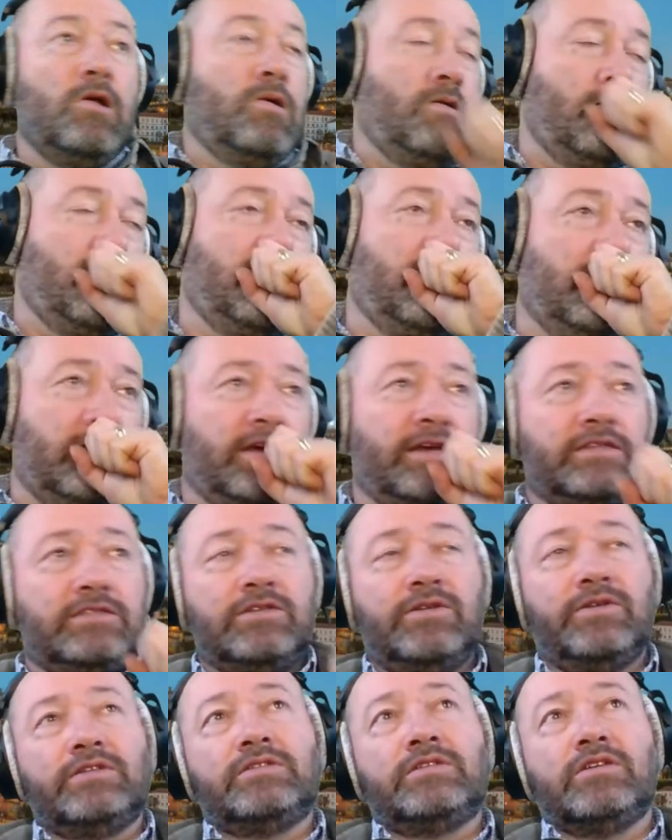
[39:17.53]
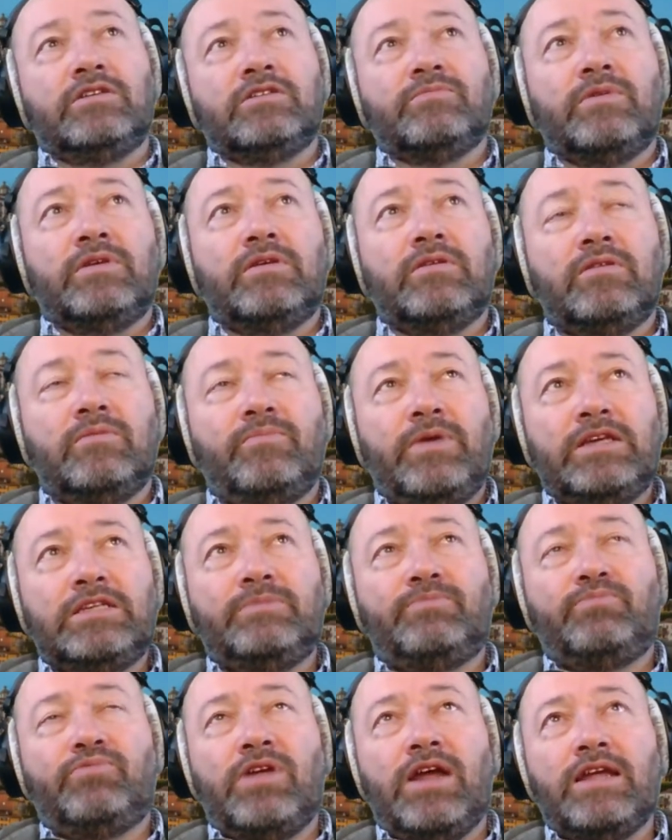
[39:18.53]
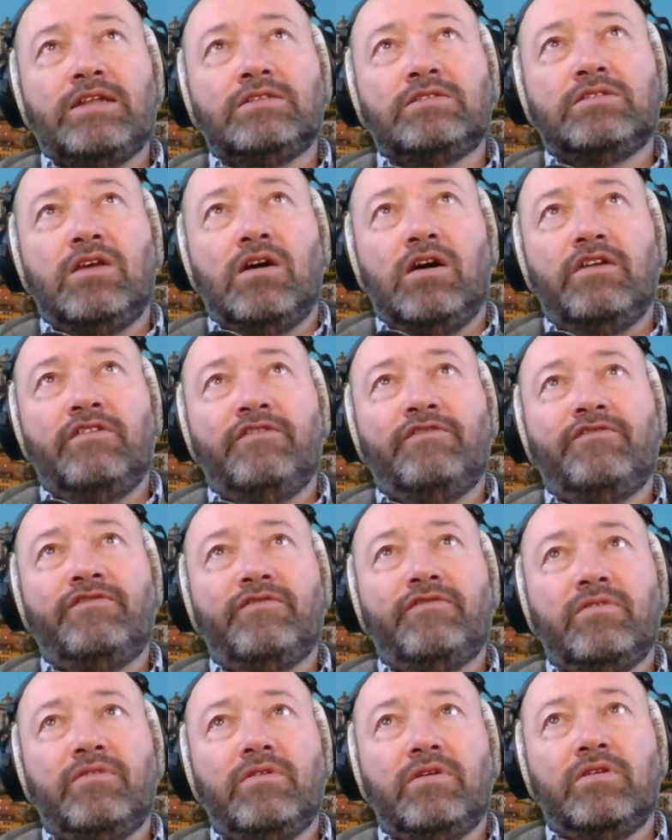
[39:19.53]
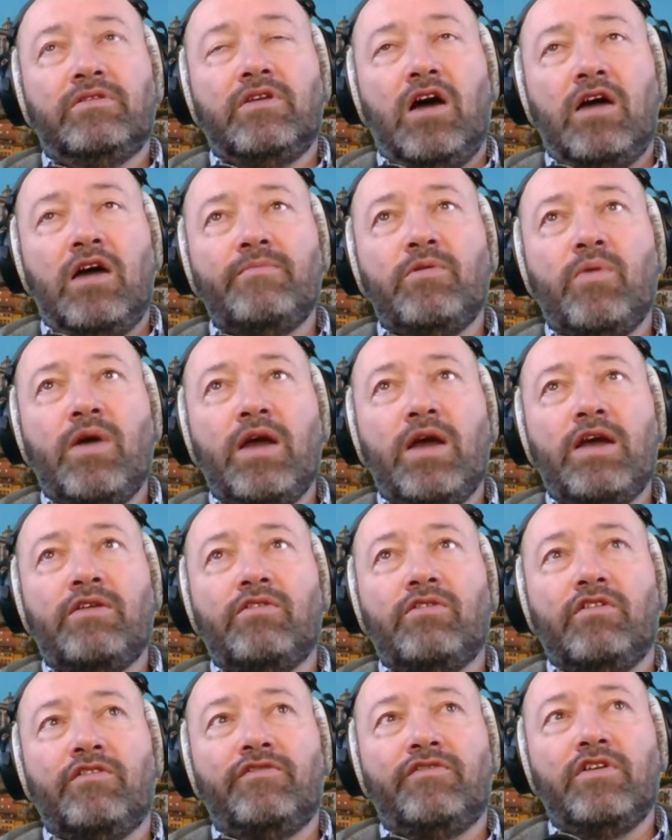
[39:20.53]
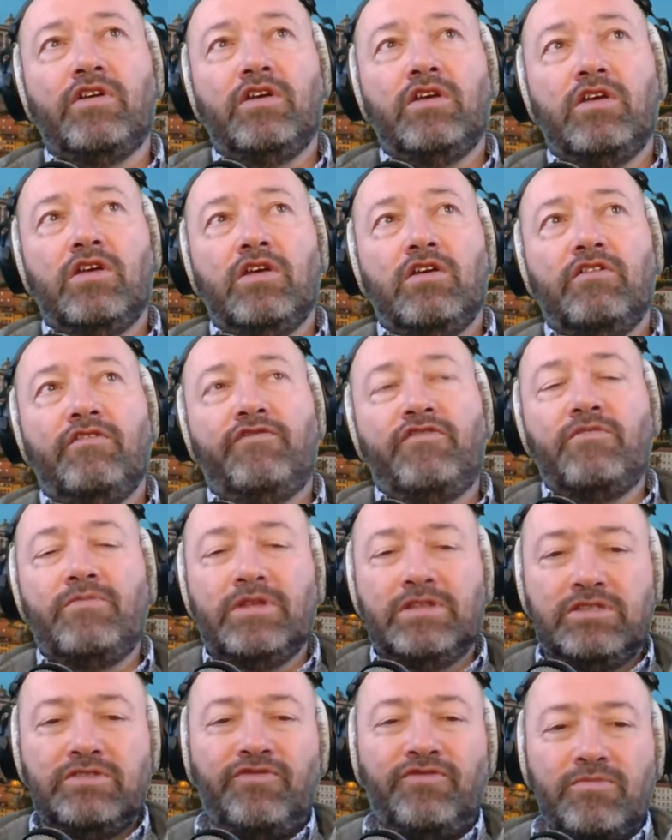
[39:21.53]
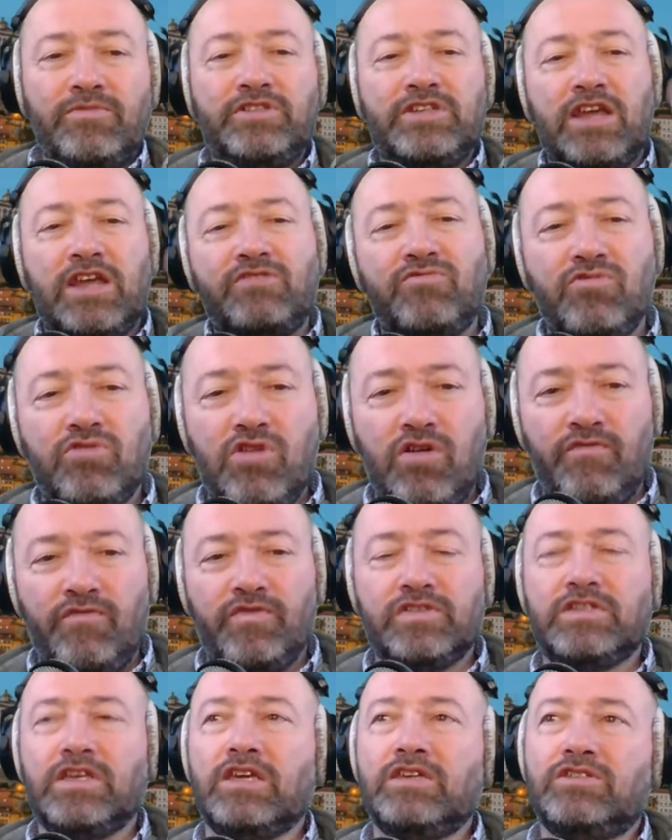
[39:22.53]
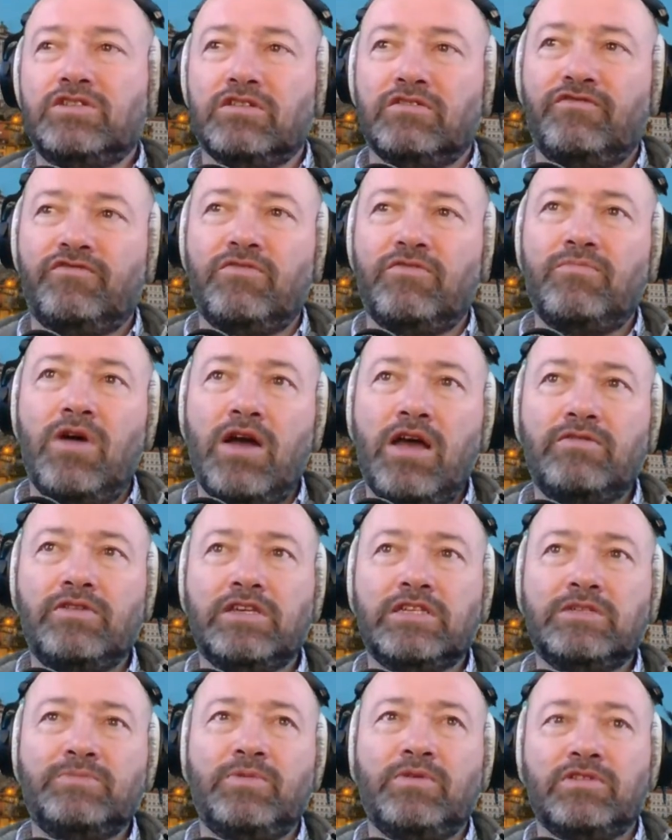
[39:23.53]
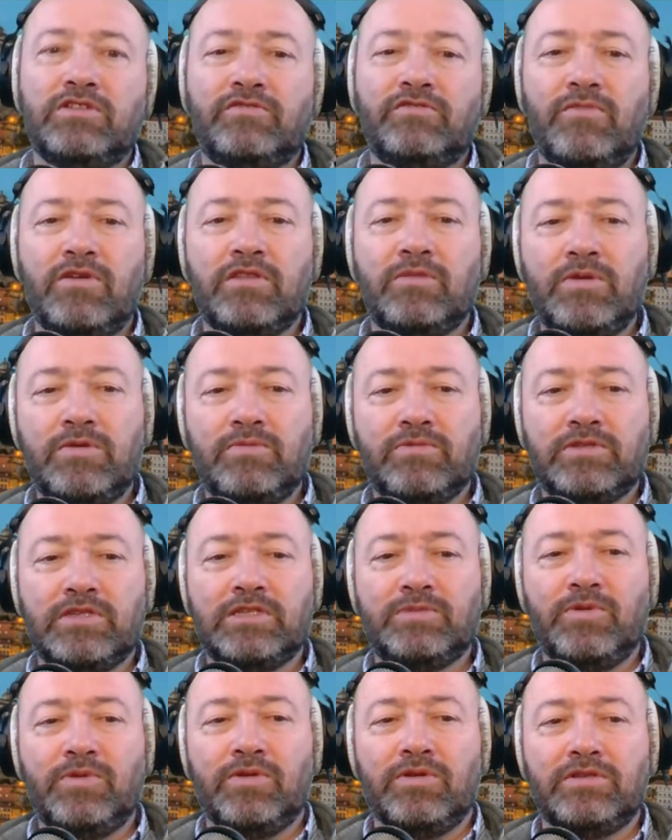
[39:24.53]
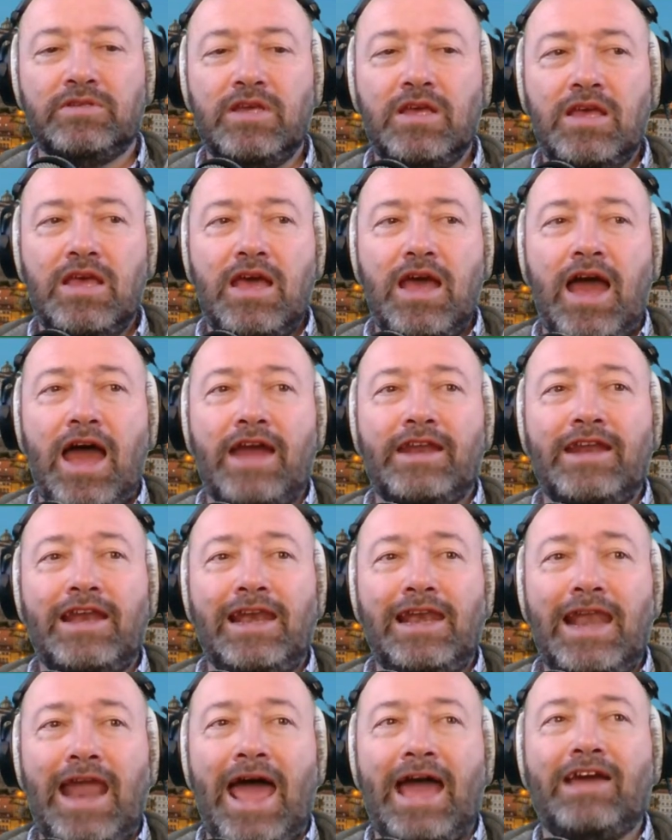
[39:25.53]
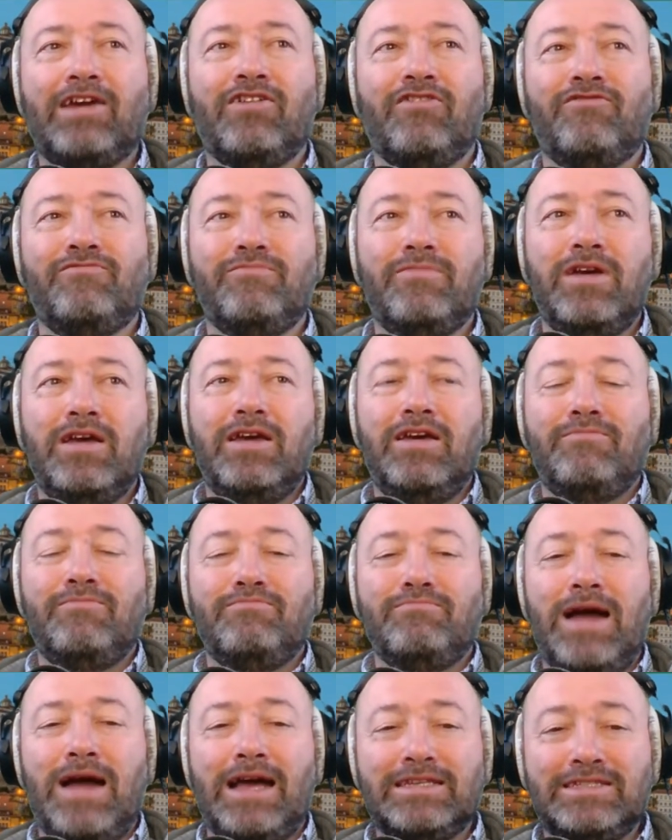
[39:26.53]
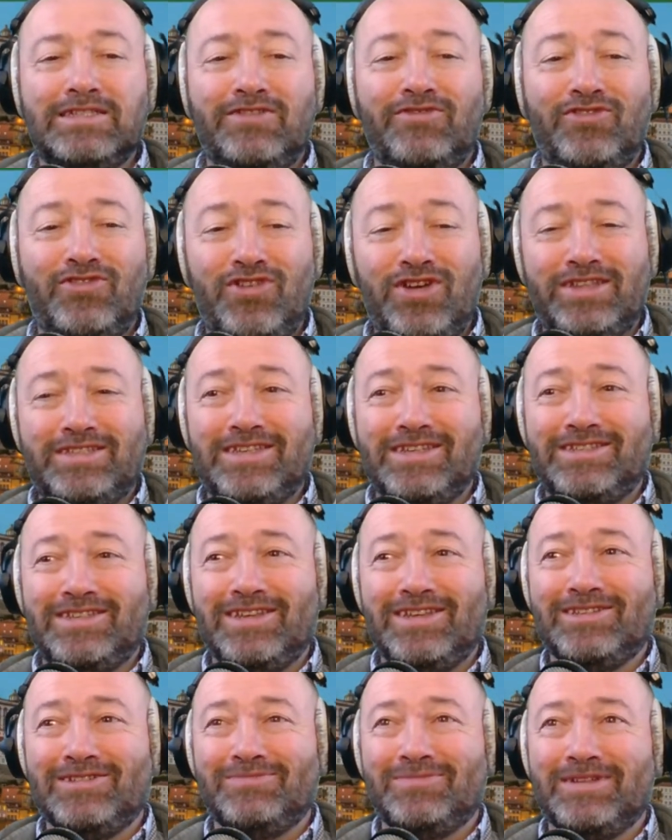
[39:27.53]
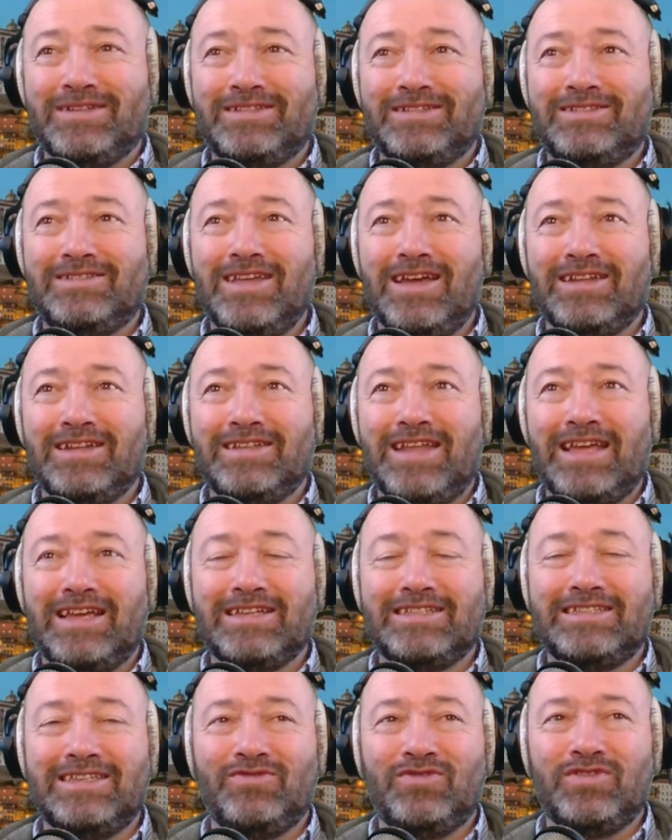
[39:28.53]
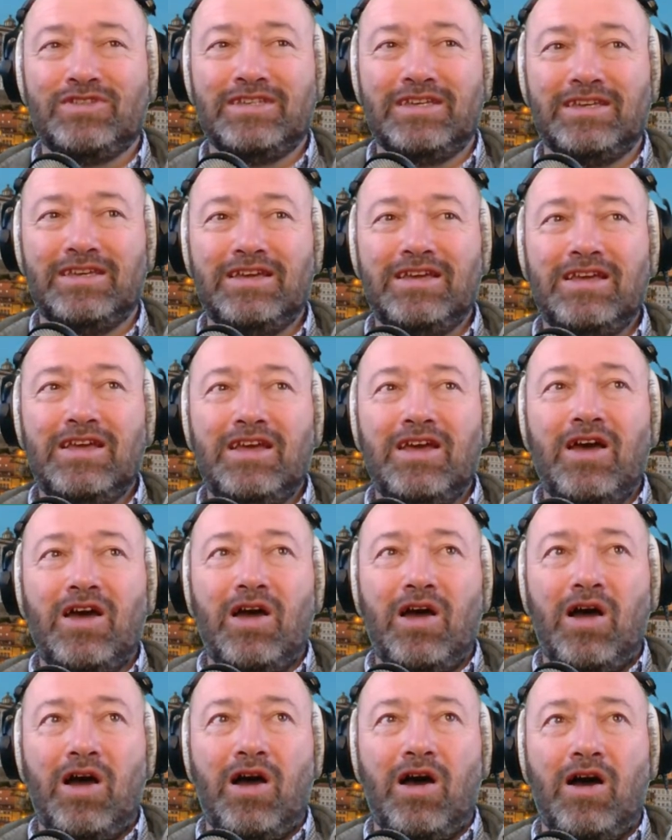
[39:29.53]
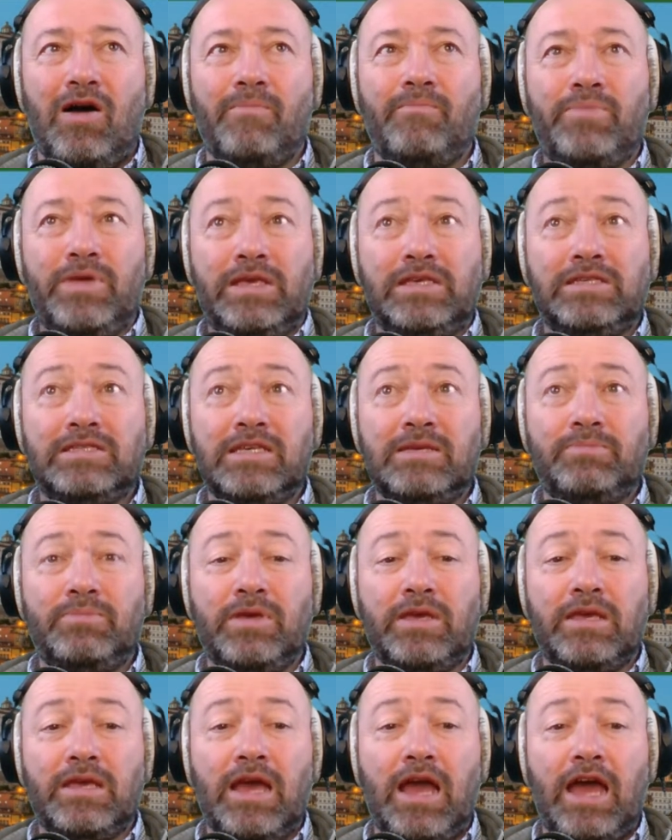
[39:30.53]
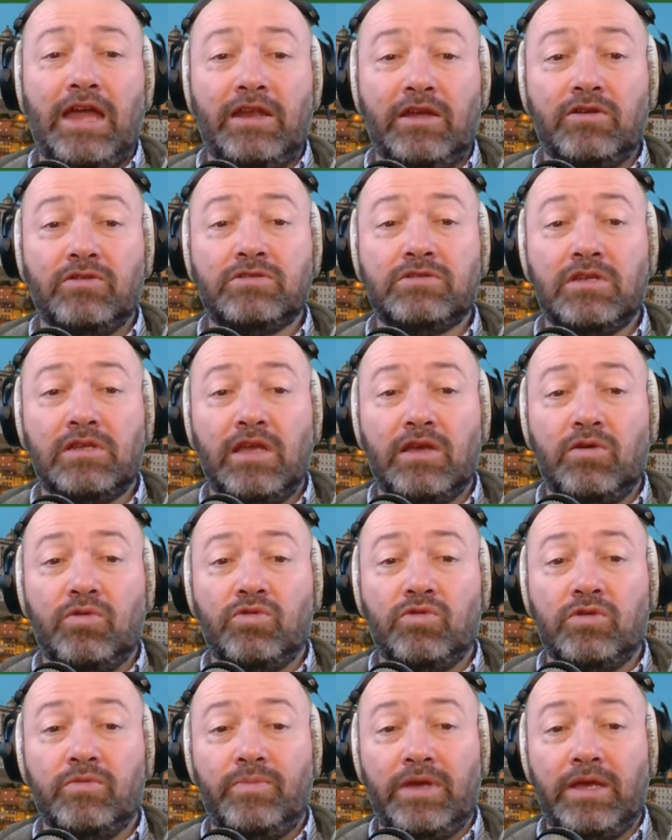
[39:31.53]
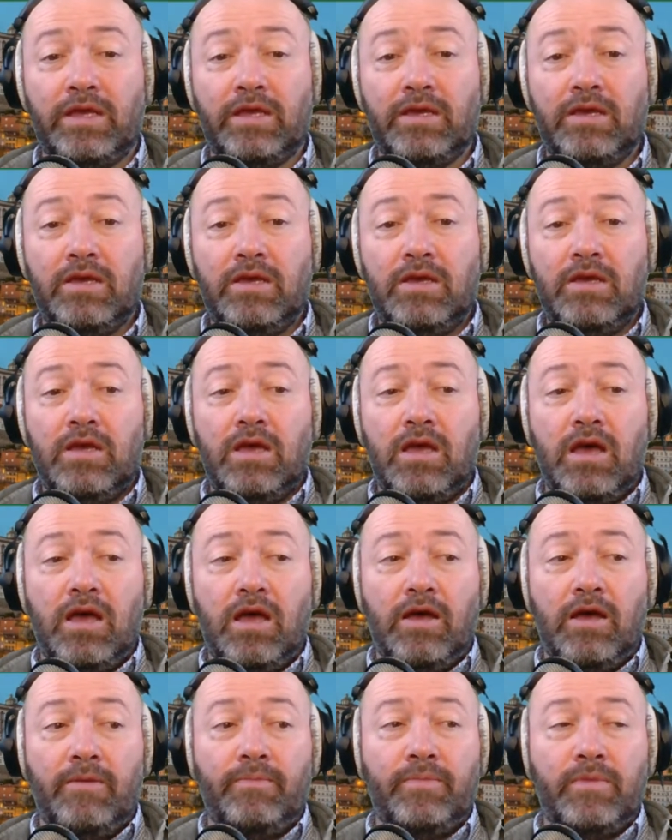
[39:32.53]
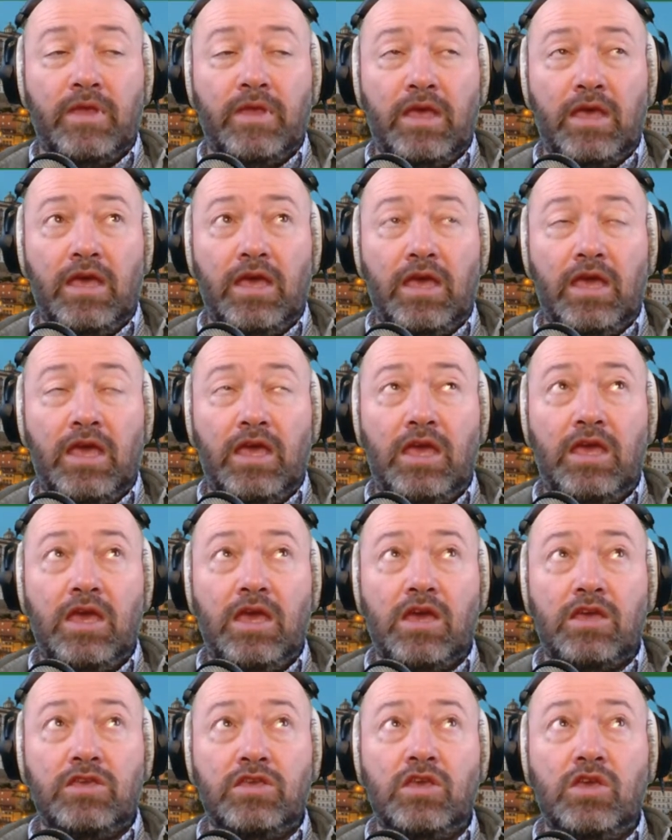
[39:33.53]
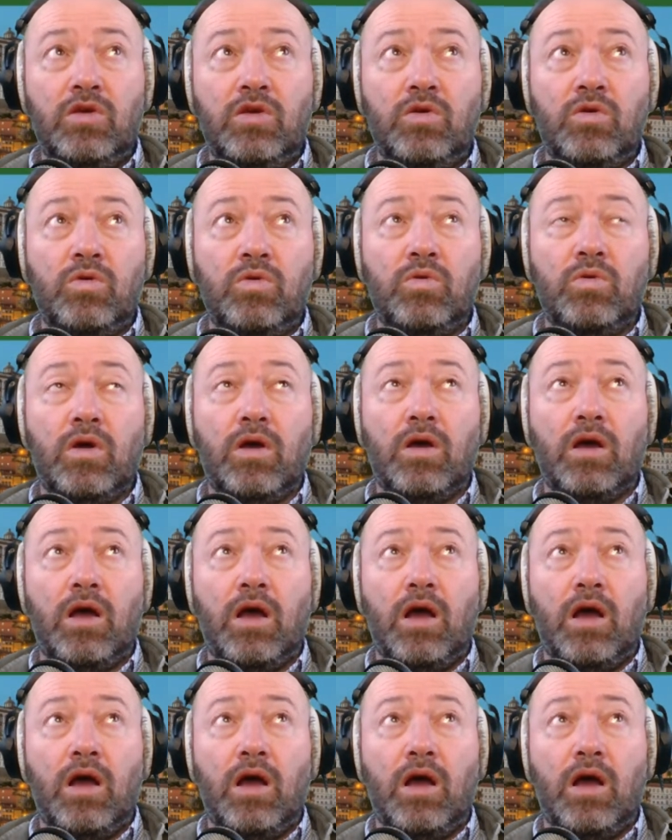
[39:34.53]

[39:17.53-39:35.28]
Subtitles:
the best brands that I'm aware of, from general conversation, from my own experience, from other people's experience, and a lack of massive criticism and negativity, are BCP, and I also like Urubic, EUROBIC,